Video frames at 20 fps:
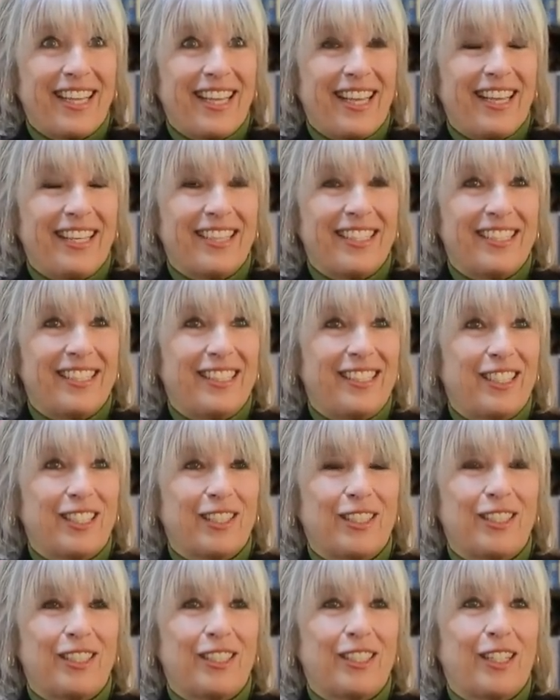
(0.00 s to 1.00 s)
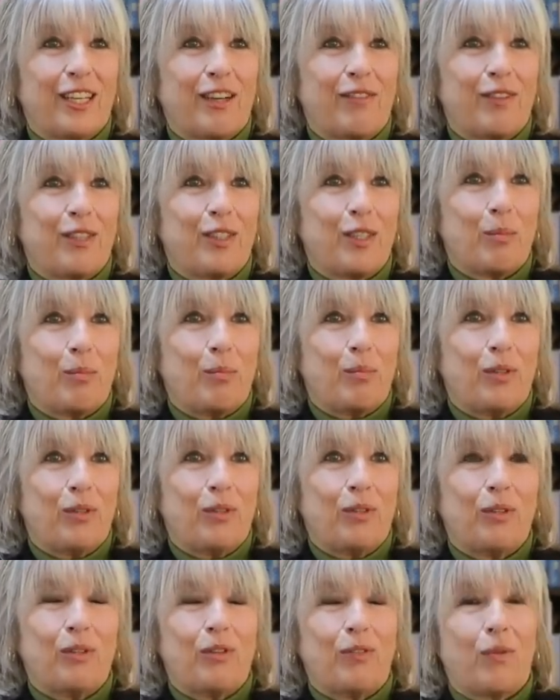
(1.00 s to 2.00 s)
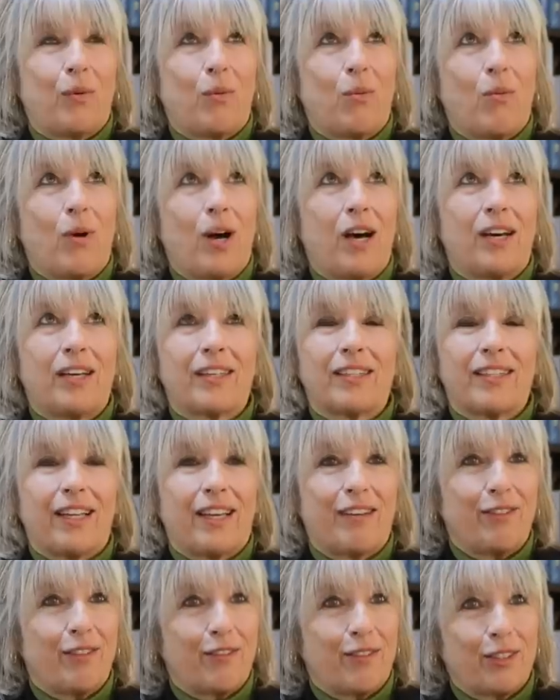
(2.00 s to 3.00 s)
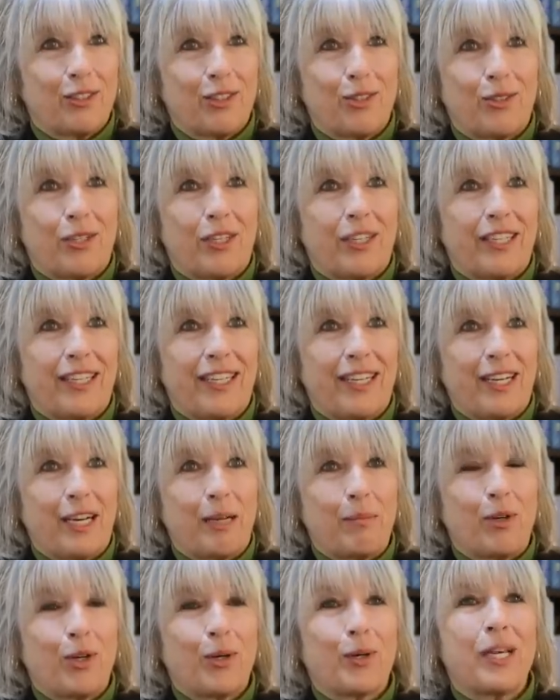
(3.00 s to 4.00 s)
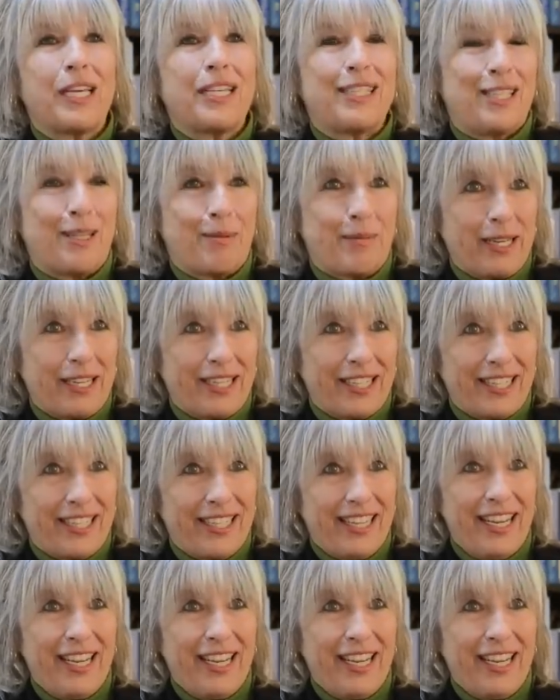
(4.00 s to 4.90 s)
and just discovered the beautiful wildlife of Australia. I'm crazy about it.